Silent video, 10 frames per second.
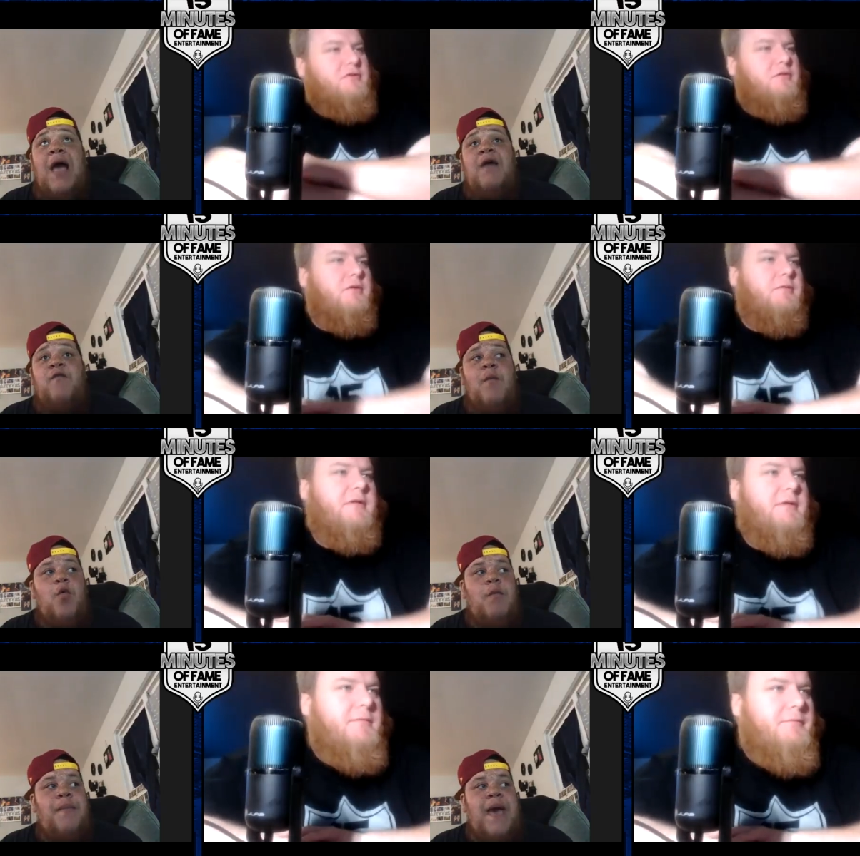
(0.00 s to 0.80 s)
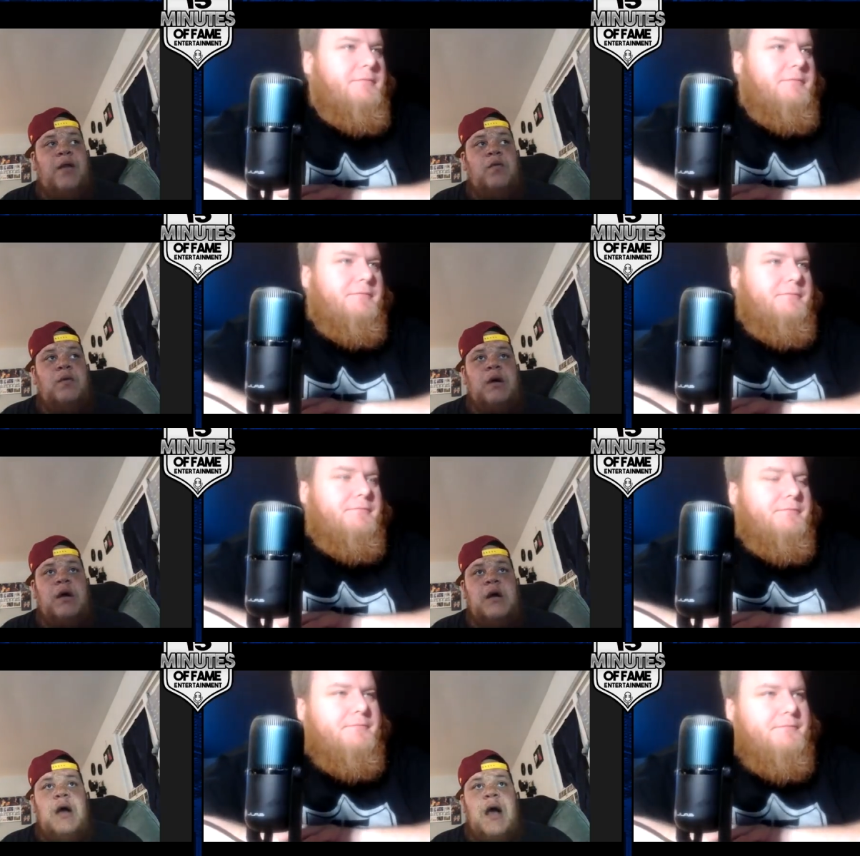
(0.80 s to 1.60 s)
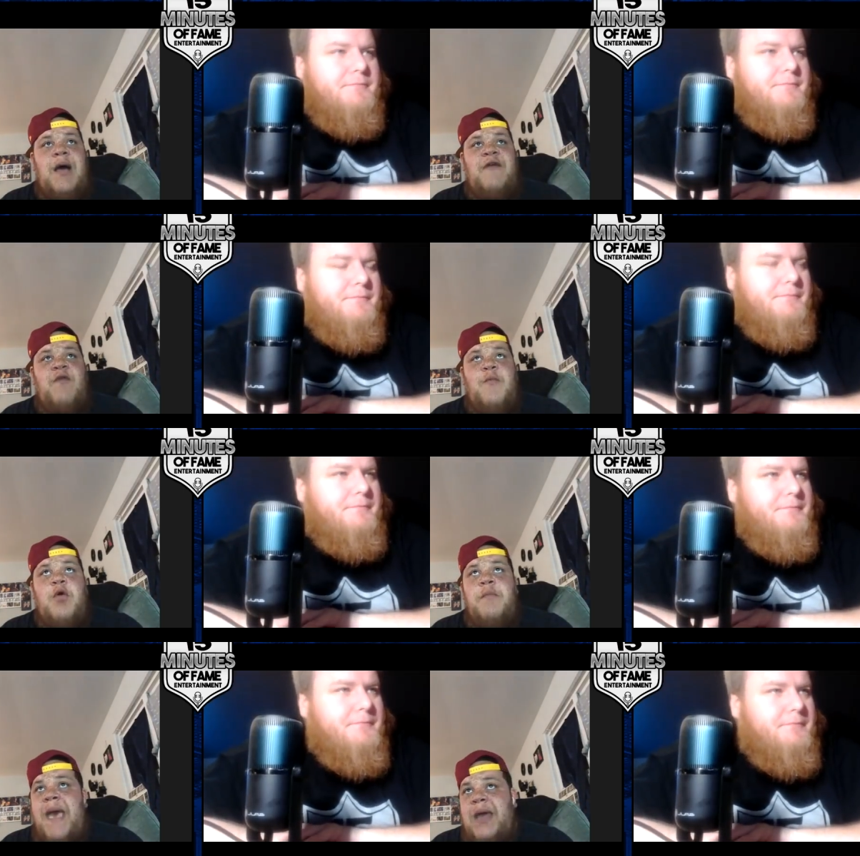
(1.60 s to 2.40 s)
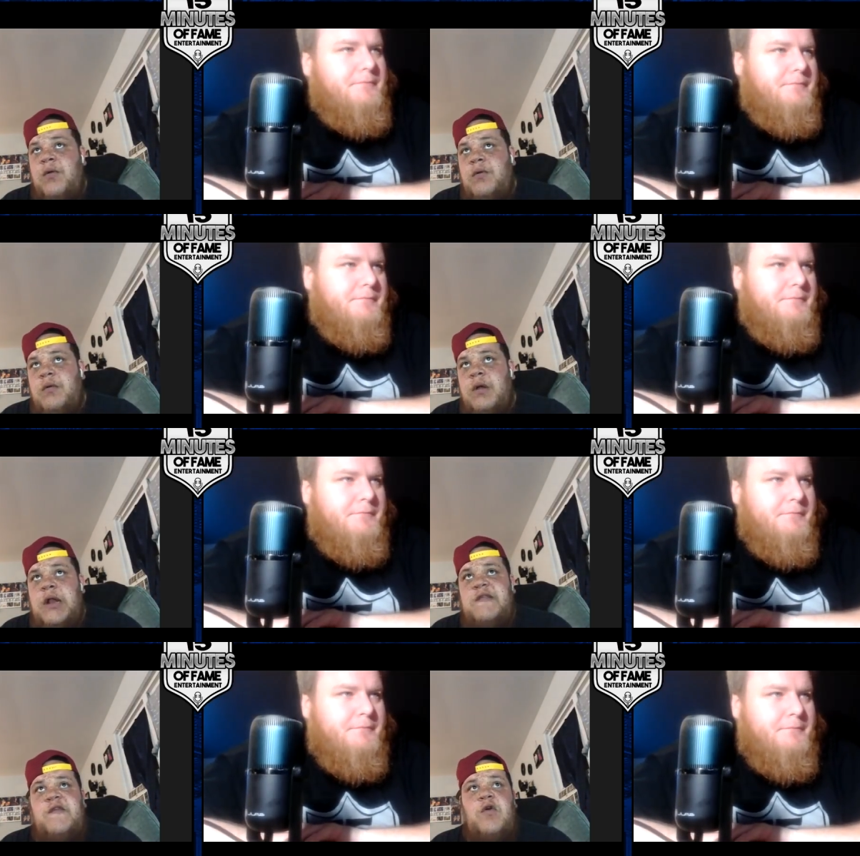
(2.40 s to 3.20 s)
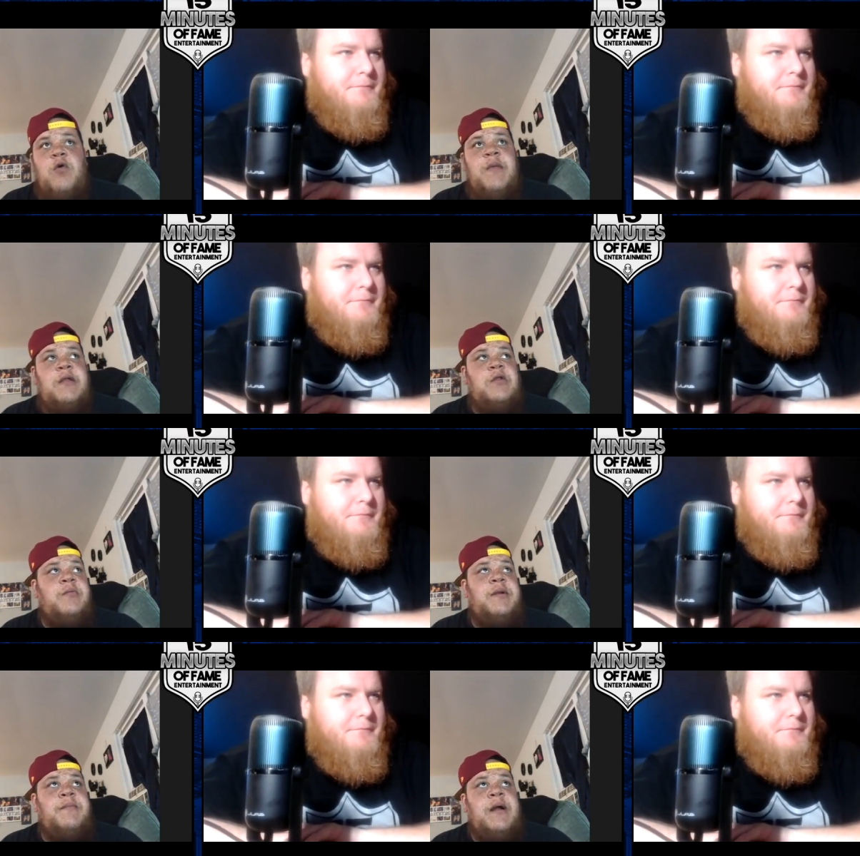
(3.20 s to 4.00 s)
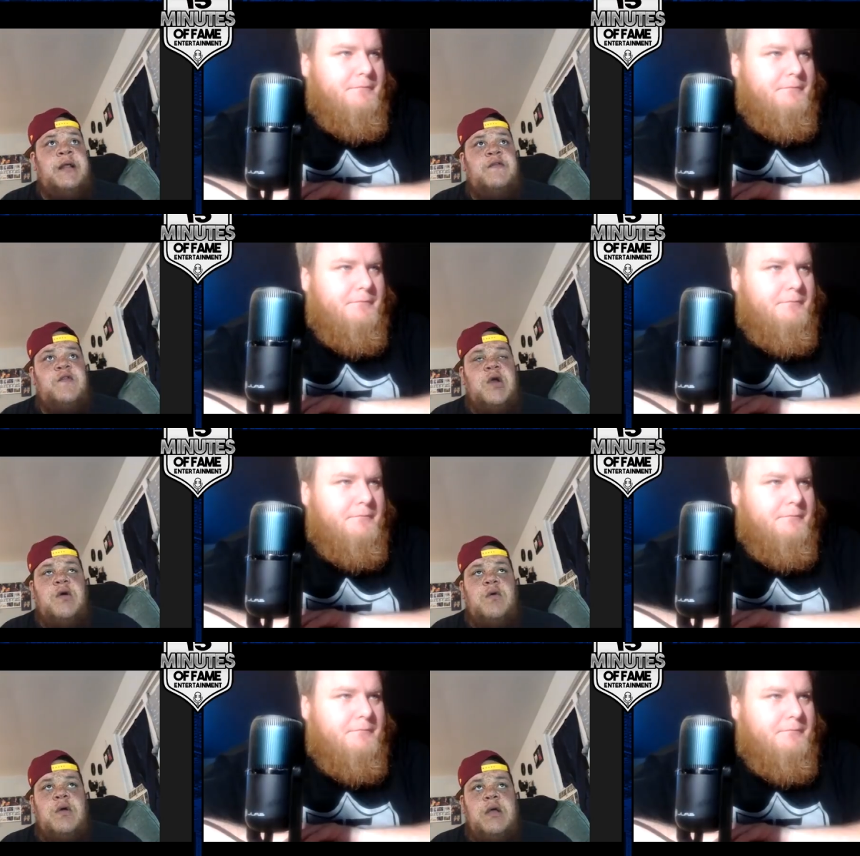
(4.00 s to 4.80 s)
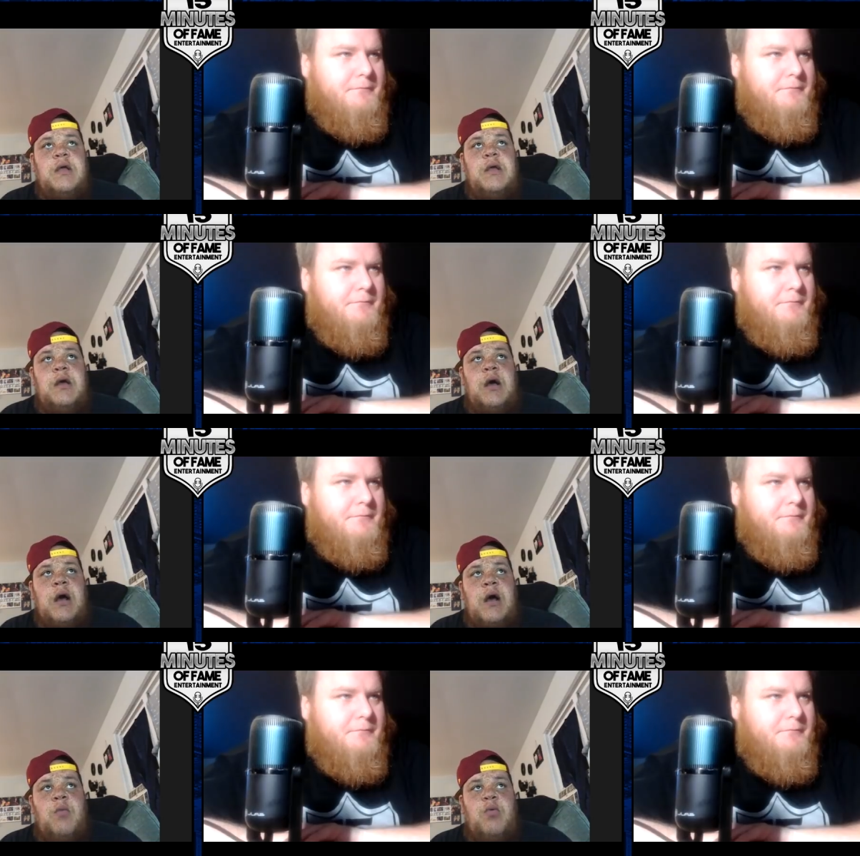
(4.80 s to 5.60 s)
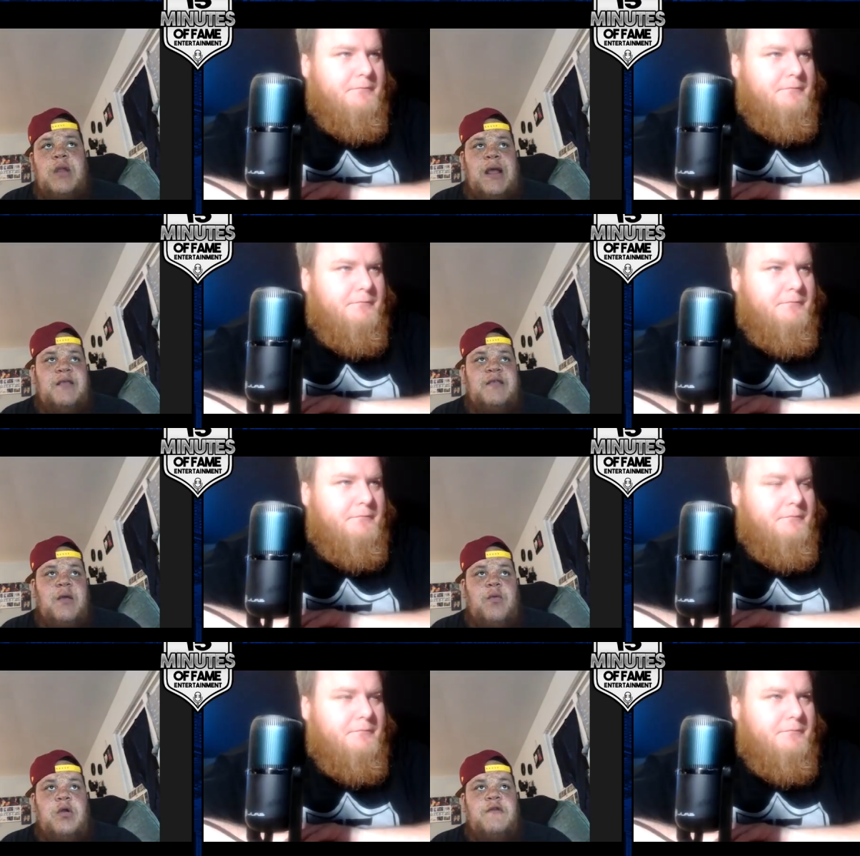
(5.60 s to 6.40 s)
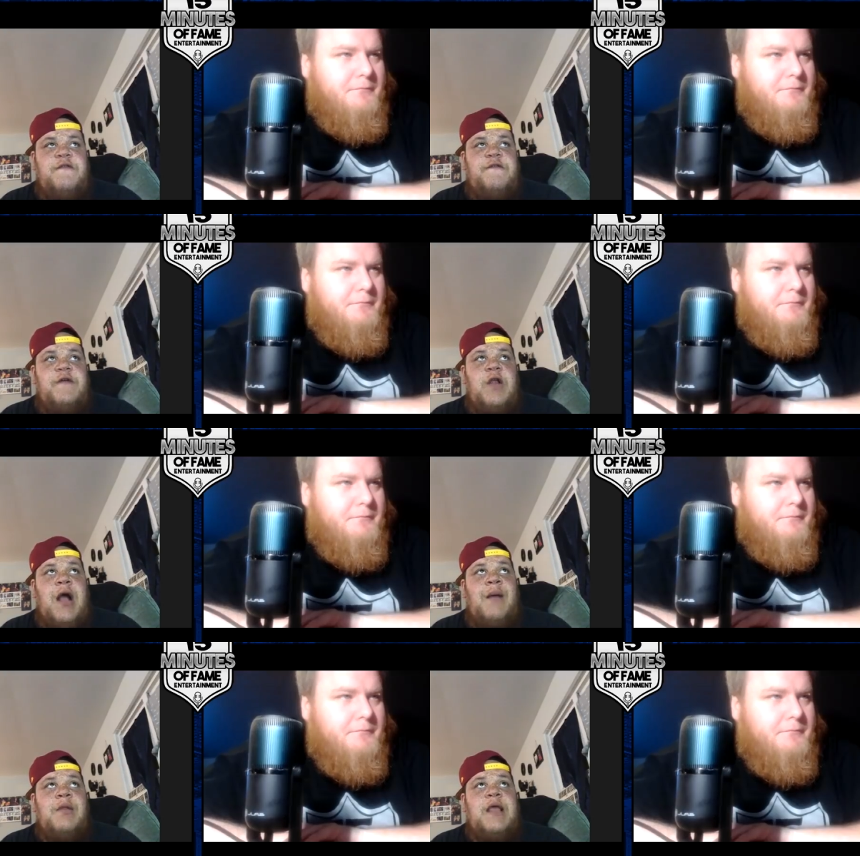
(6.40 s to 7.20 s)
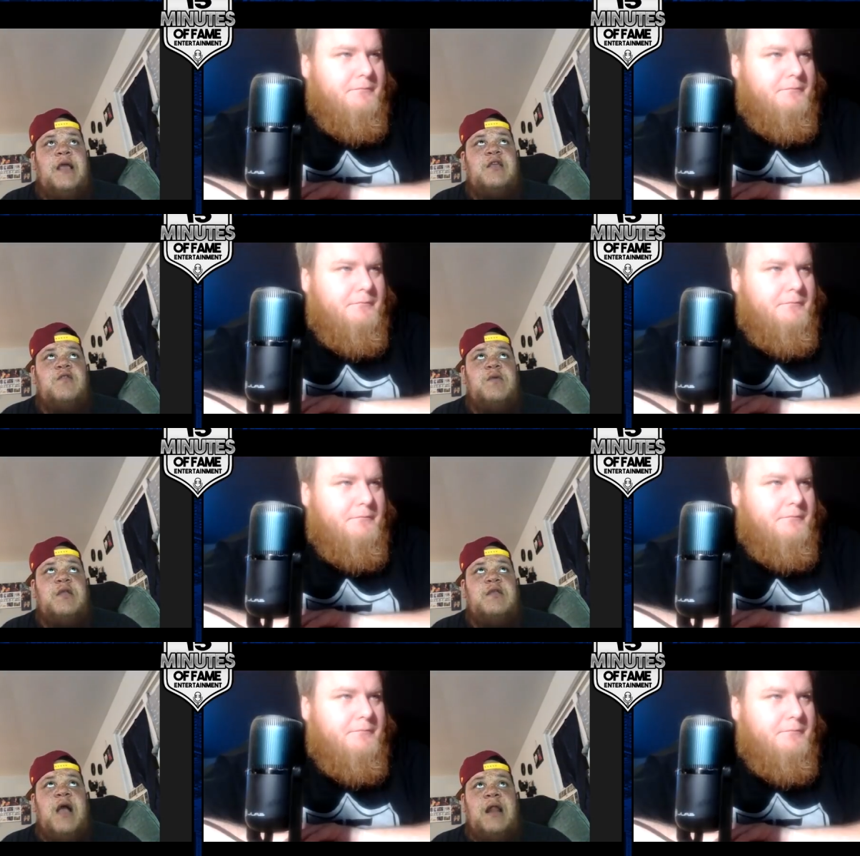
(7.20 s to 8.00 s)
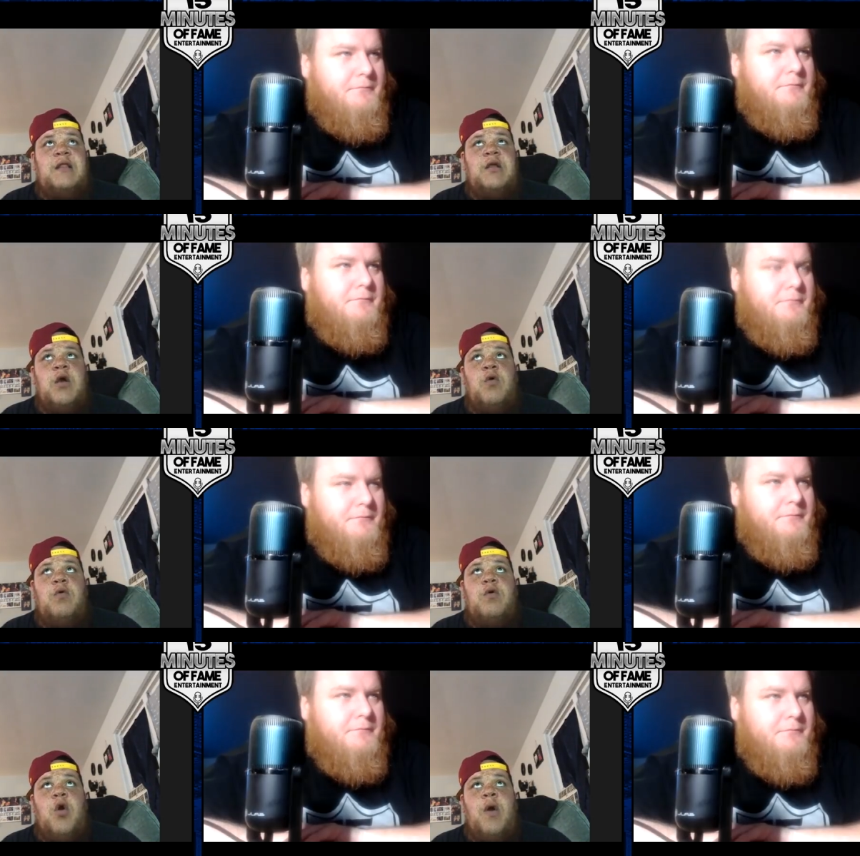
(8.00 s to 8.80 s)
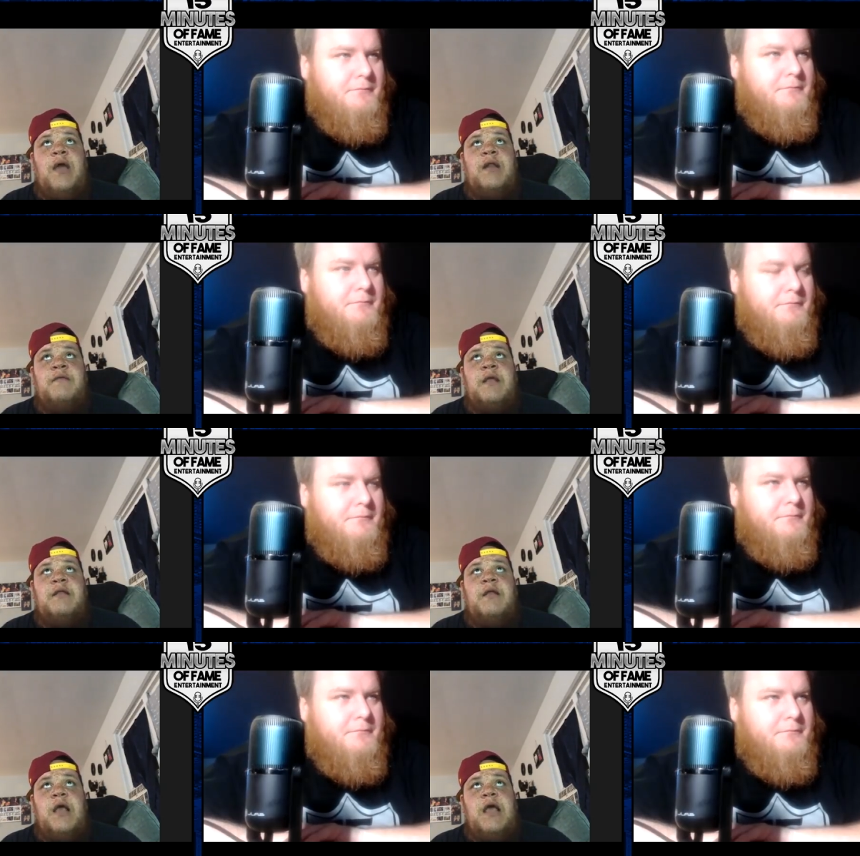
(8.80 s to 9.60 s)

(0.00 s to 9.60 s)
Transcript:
Speaker 1: I have on? one more battle. Uh, I have one more battle. Uh, they still owe me a little bit of money. So, uh, like I said, we're going to fulfill our obligations. We decided to go go ahead and, and